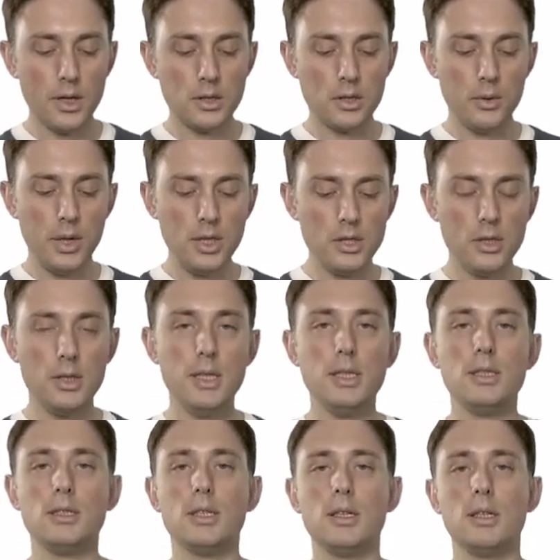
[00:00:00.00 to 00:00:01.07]
So each of
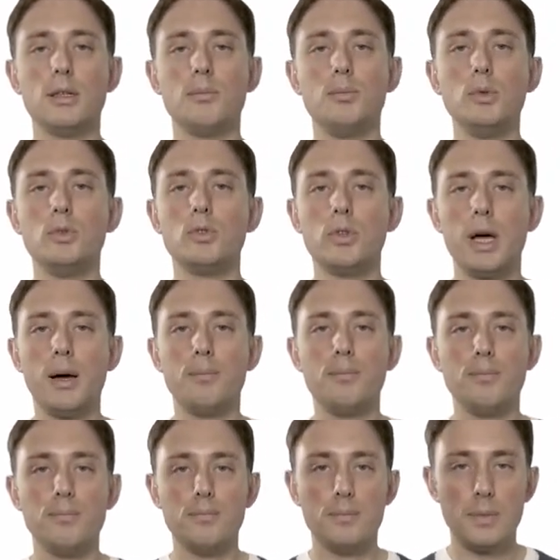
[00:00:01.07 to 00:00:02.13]
these Bootstrap
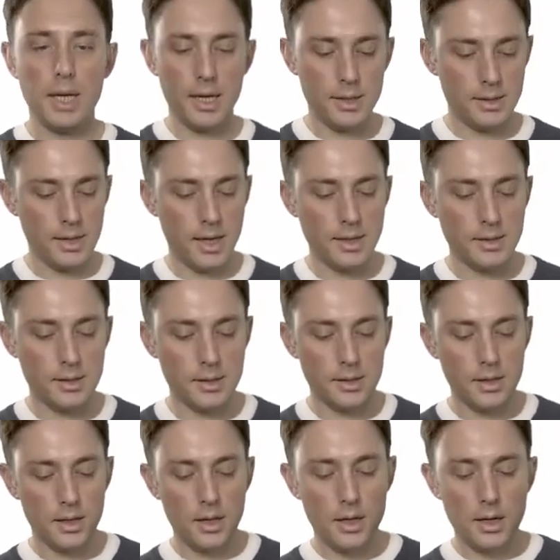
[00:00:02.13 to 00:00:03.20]
data sets
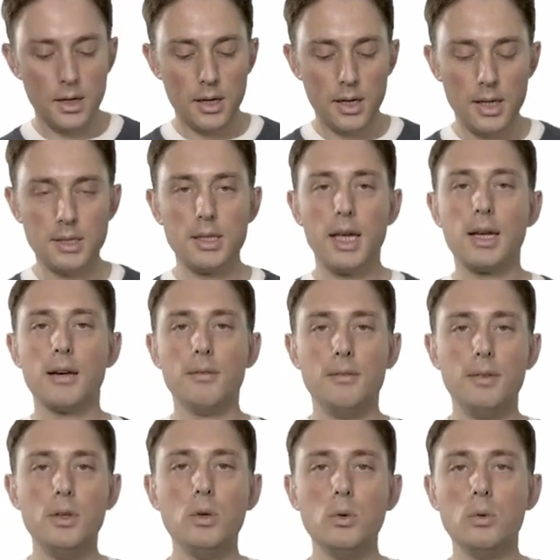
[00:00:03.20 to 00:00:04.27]
is like a
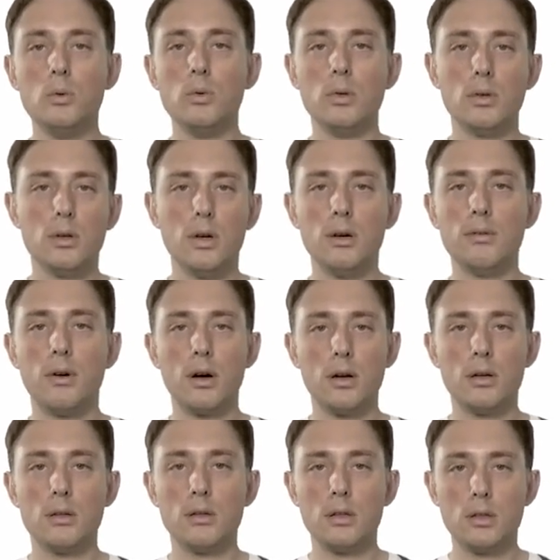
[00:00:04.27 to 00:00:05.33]
view of
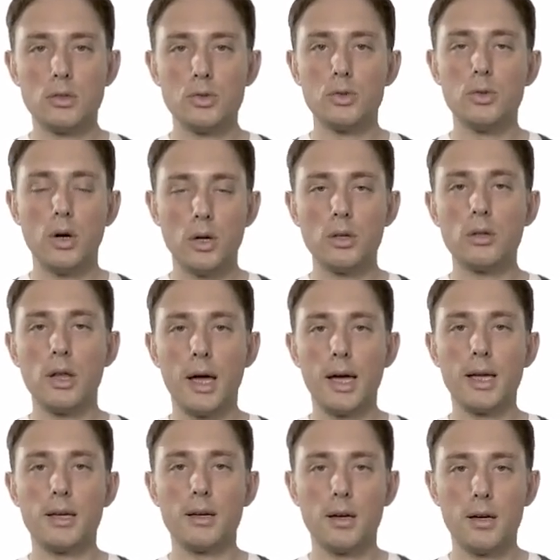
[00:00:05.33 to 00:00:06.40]
our
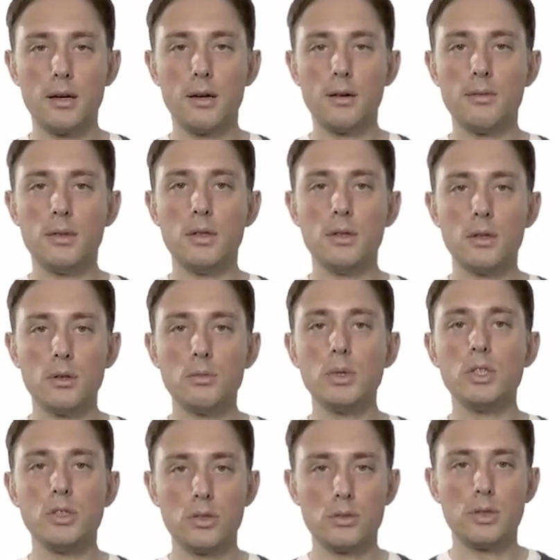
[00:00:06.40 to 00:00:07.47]
underlying of the
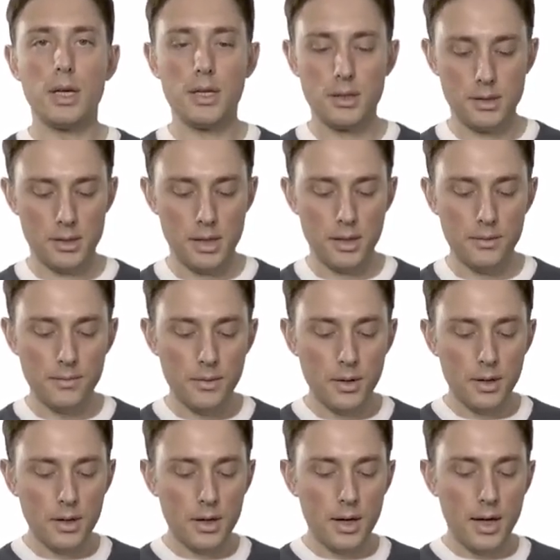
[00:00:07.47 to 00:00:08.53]
original data set.
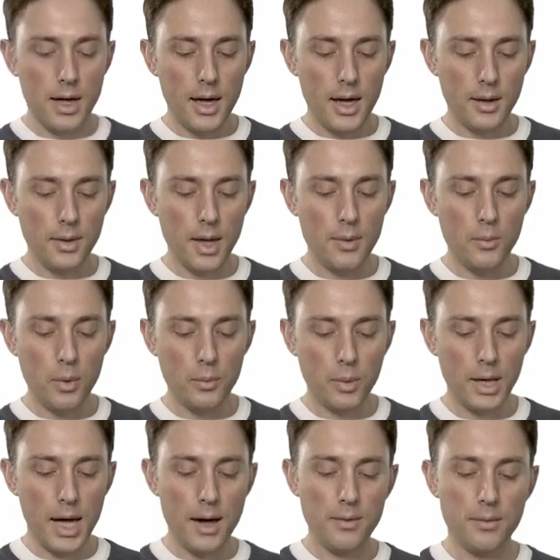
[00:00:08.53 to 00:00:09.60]
And then when
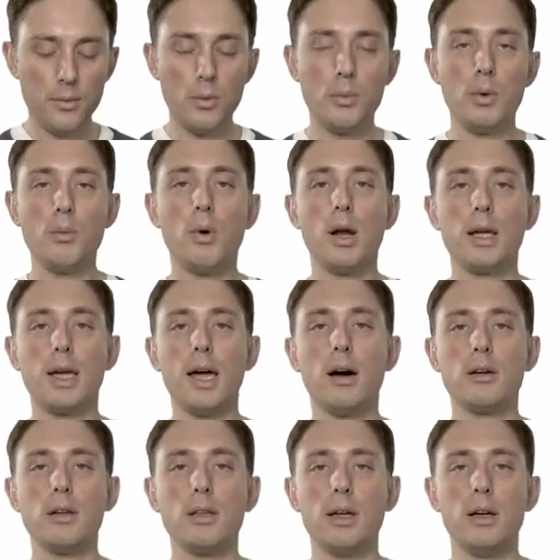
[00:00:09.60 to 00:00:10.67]
we want to
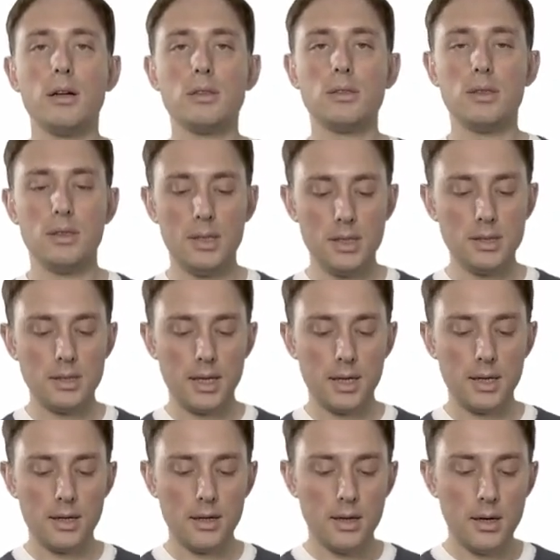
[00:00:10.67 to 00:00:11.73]
calculate our
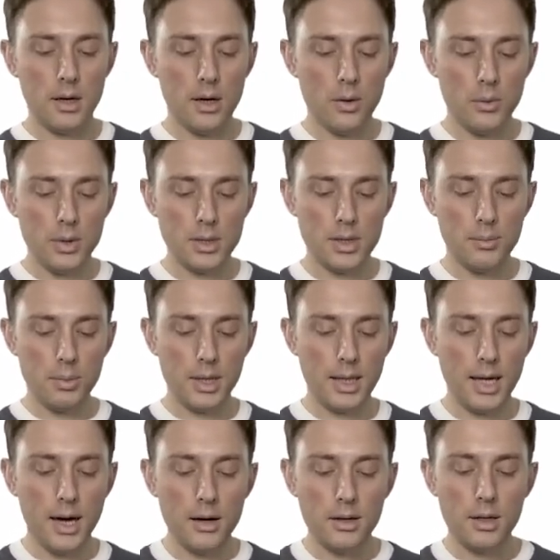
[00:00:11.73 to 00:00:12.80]
statistic, we simply
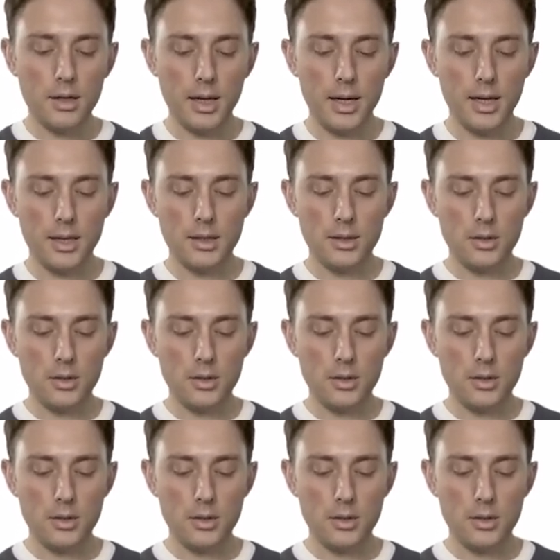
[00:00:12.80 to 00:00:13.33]
calculate it